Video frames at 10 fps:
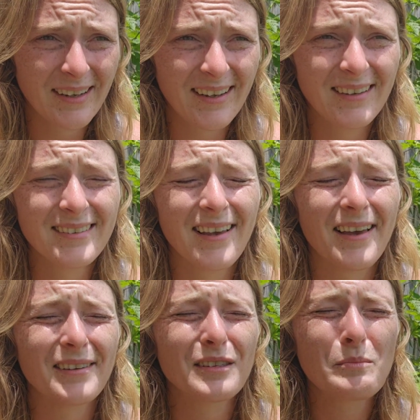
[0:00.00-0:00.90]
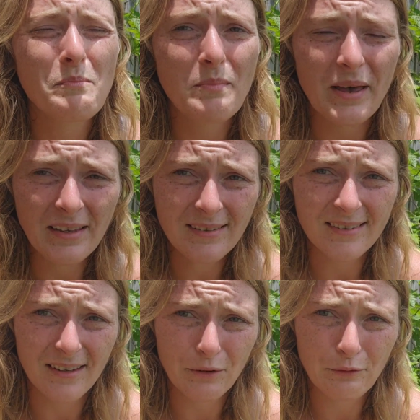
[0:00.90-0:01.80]
is
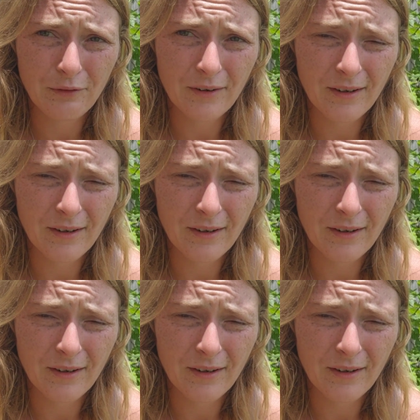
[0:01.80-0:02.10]
expensive,